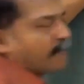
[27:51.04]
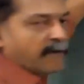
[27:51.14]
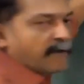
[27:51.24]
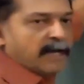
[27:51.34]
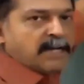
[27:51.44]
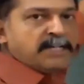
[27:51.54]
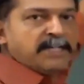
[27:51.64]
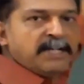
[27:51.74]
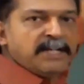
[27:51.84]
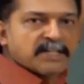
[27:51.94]
a
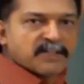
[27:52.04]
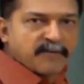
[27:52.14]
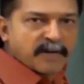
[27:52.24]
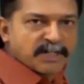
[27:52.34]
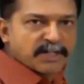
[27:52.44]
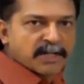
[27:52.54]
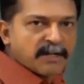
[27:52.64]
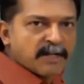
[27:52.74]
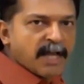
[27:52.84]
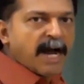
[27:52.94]
continuous
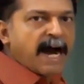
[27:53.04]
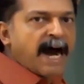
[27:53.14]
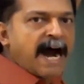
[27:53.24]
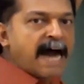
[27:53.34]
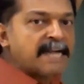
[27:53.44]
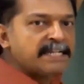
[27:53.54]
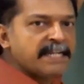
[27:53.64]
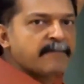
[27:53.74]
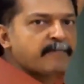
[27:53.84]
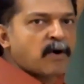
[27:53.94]
function at
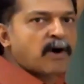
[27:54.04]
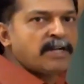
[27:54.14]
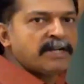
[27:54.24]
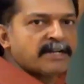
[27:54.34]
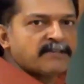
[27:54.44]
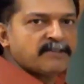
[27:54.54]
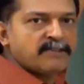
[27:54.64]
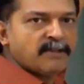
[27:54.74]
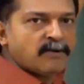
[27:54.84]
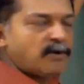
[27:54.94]
a point x
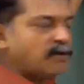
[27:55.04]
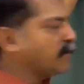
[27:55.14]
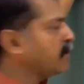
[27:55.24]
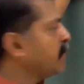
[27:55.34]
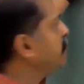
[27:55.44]
is equal to A.